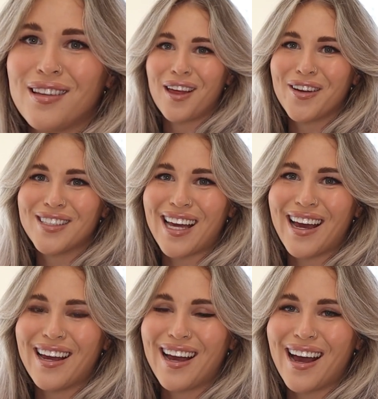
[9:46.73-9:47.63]
The other
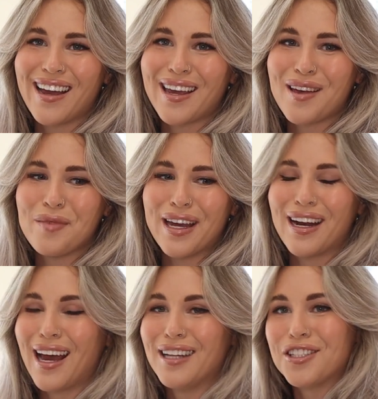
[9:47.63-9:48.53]
day I came in
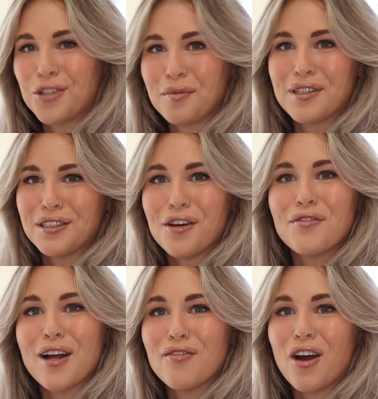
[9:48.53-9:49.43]
and I had stripped the
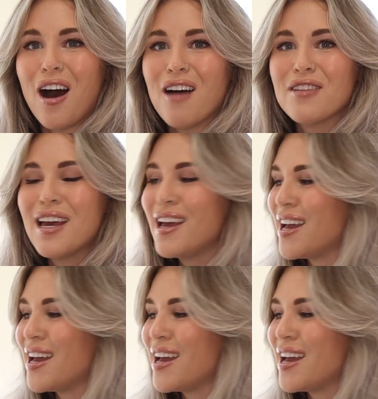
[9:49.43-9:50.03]
sofa cover off,